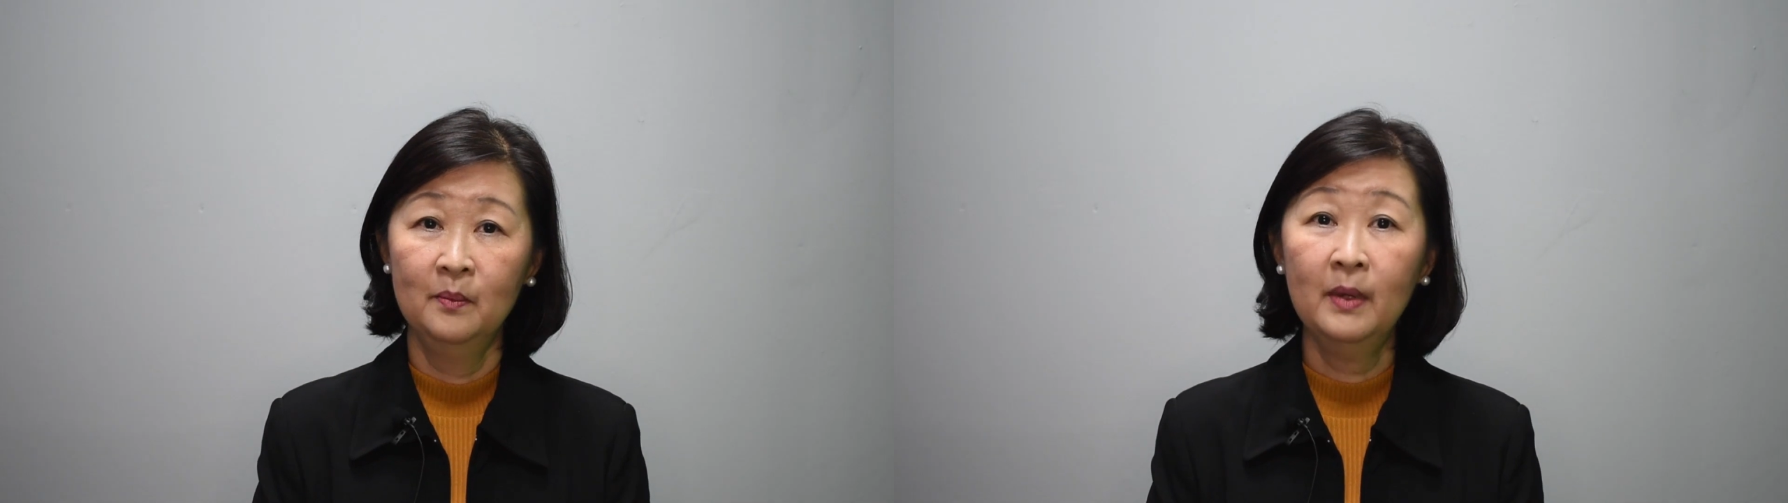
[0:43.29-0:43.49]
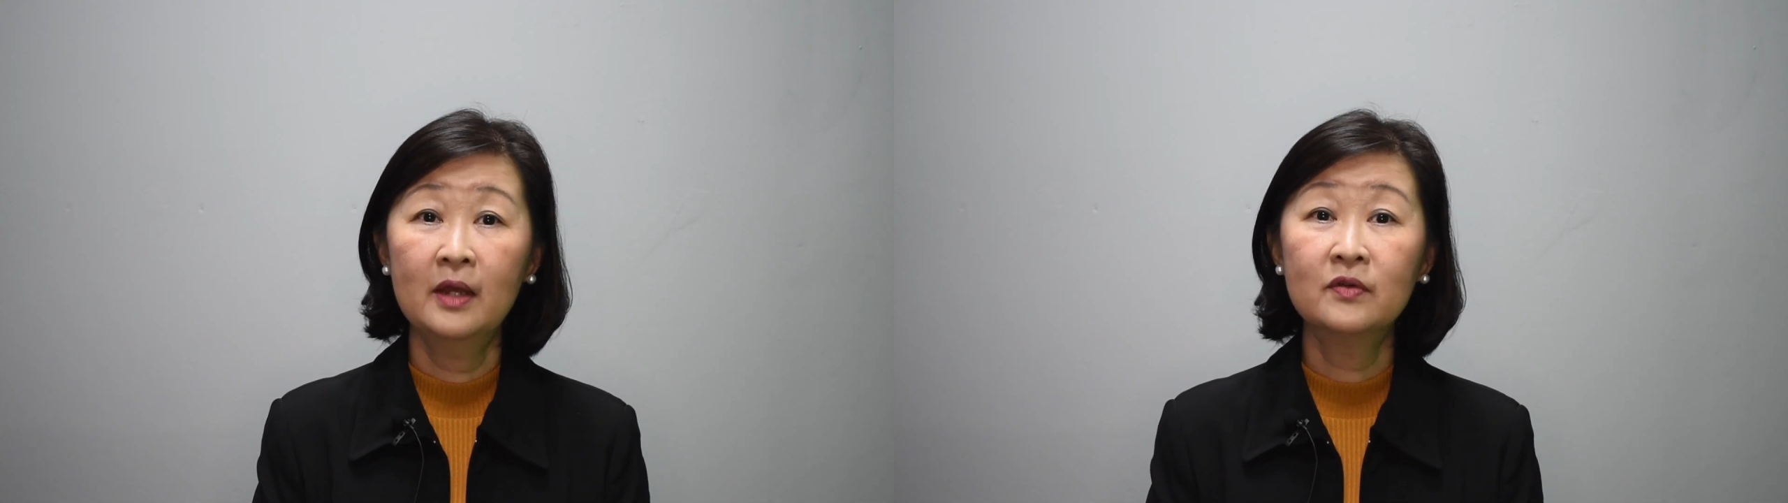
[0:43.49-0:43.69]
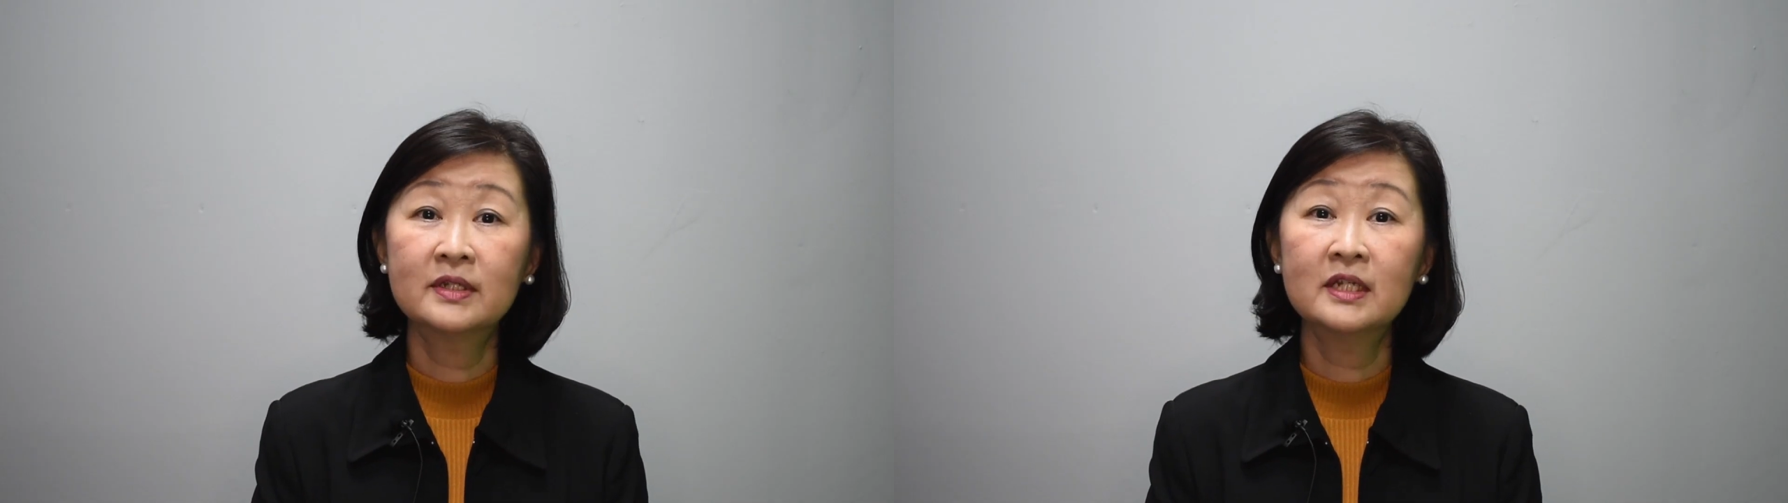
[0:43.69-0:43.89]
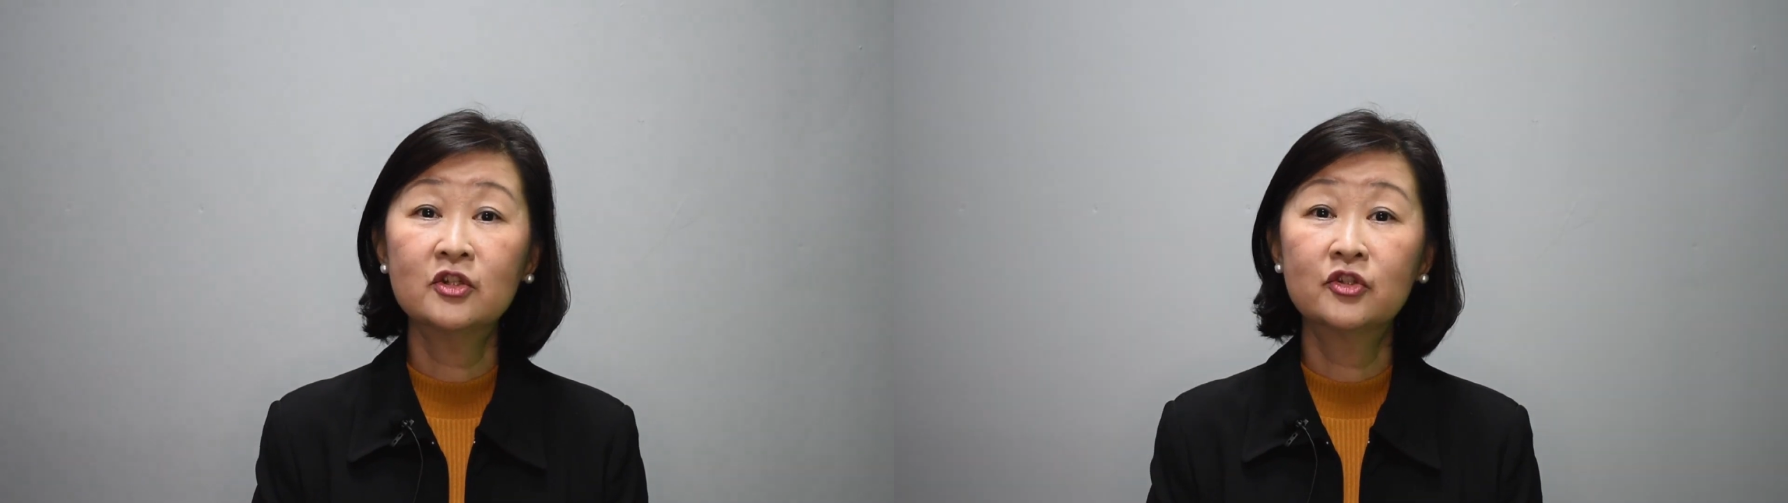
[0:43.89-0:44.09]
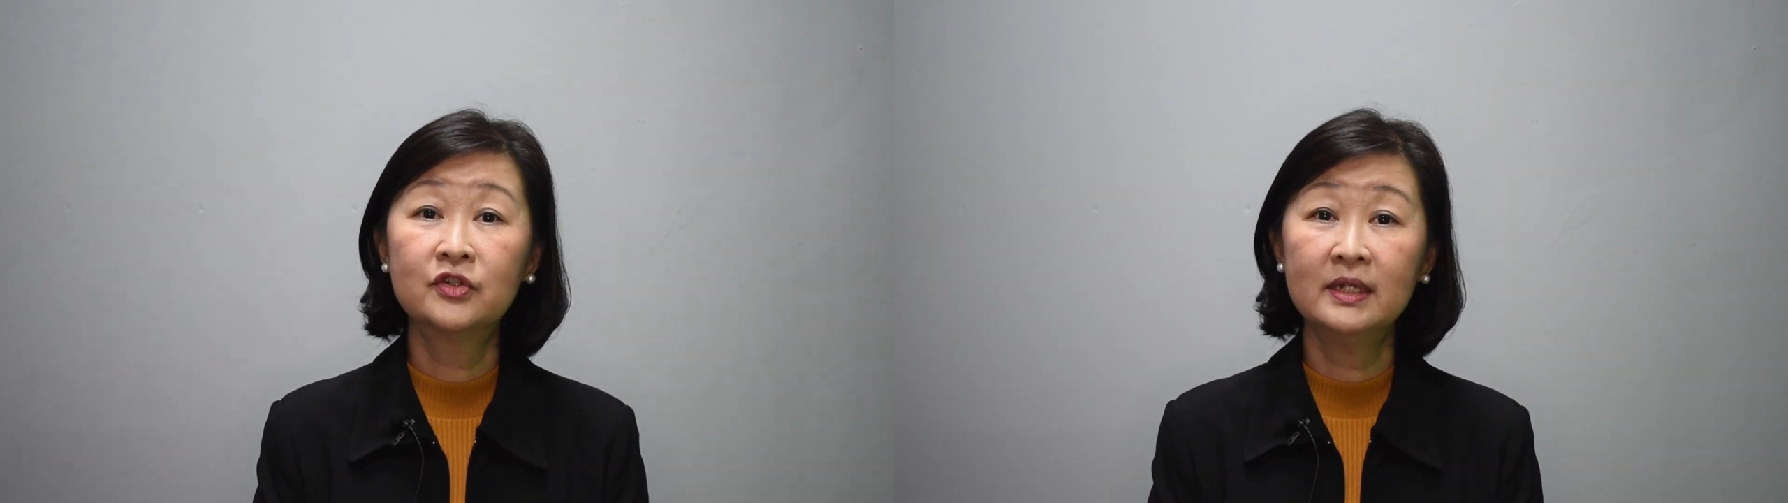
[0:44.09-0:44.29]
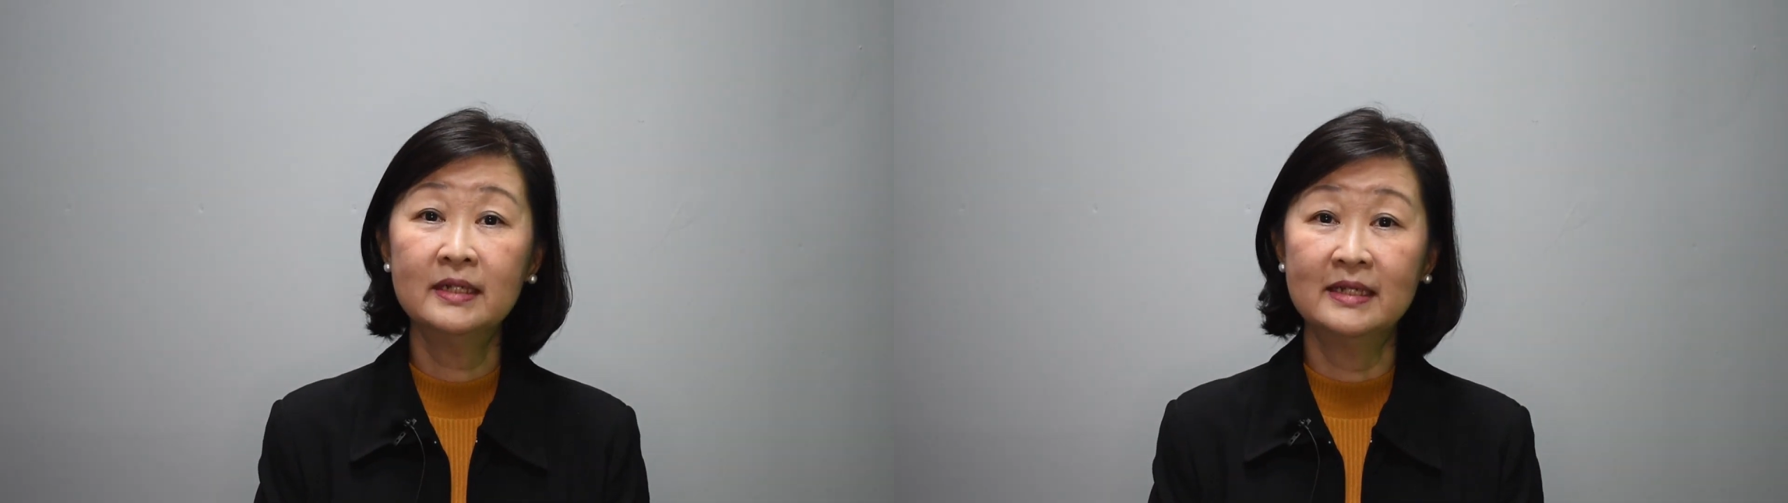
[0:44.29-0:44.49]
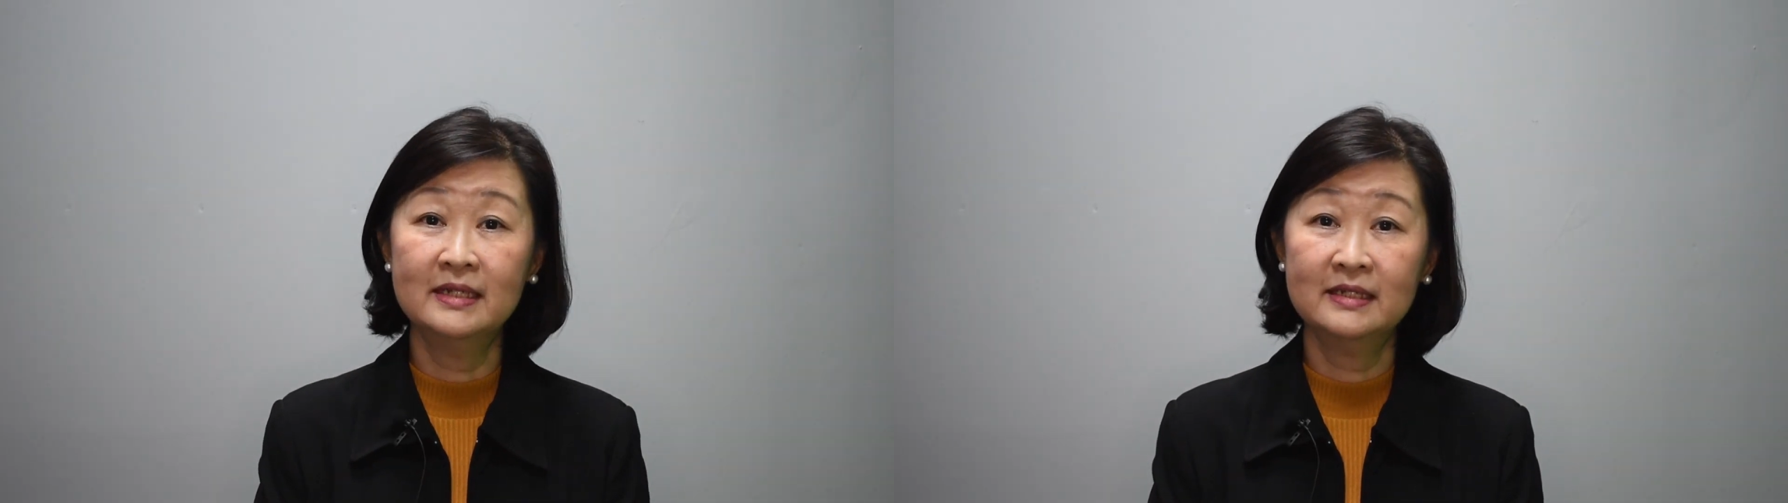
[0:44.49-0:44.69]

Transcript: My research journey